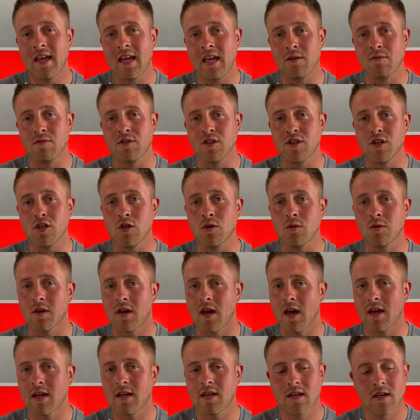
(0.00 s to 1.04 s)
here in the
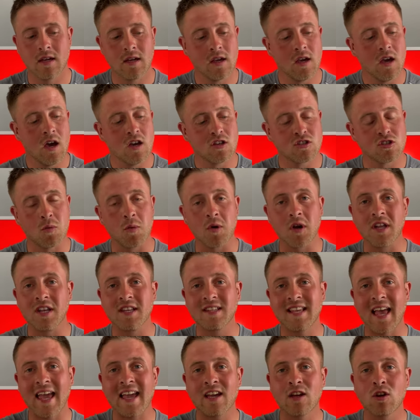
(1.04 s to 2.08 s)
UK. So we're going
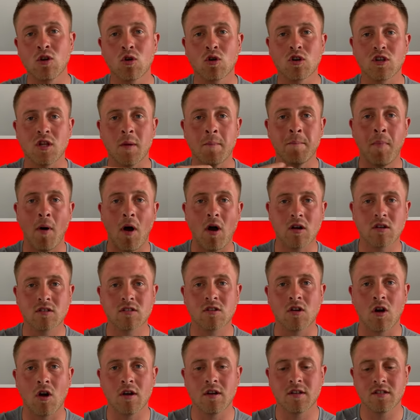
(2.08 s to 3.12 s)
to take a look at the box,
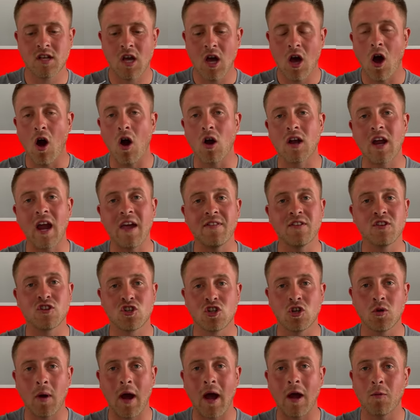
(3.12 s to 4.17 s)
guys. I'll get the
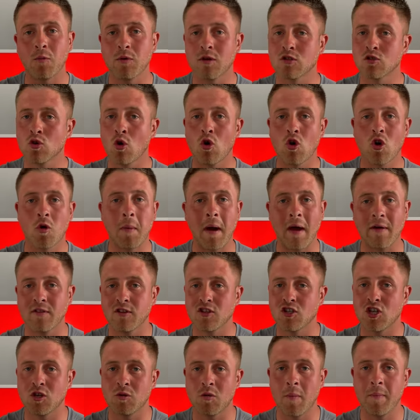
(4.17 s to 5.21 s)
shoe out, we'll talk about the
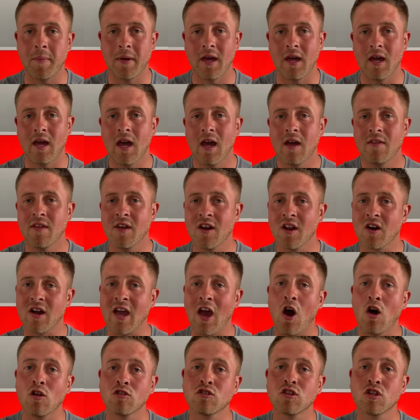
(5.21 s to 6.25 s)
shoe a bit, then I'll
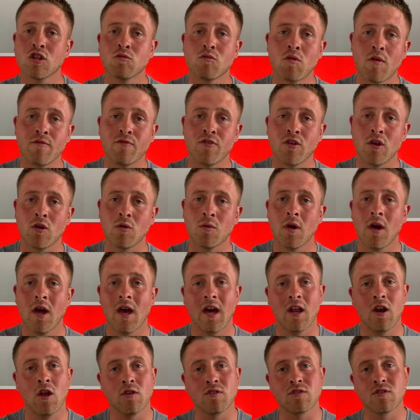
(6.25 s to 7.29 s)
get onto the review
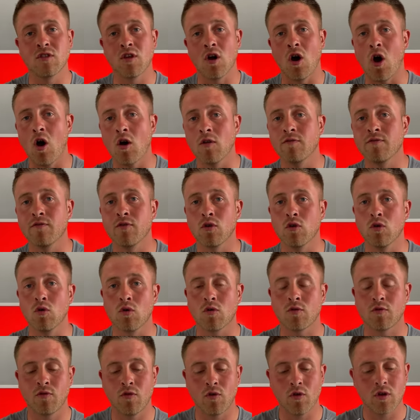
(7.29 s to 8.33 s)
and onto the on-foot
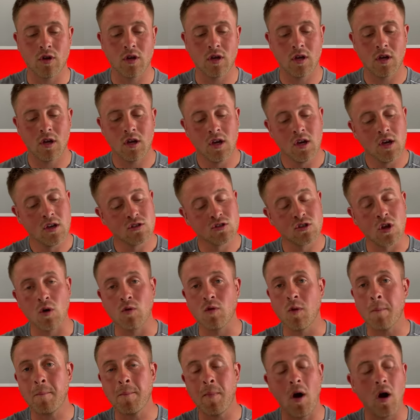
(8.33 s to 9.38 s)
look for you. So
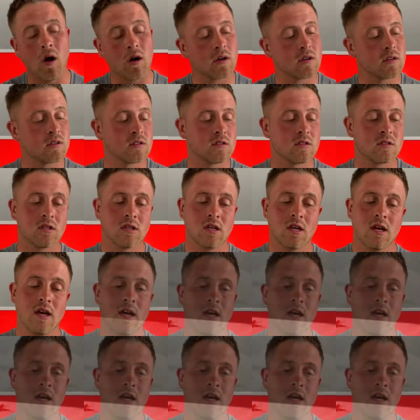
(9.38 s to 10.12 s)
the box,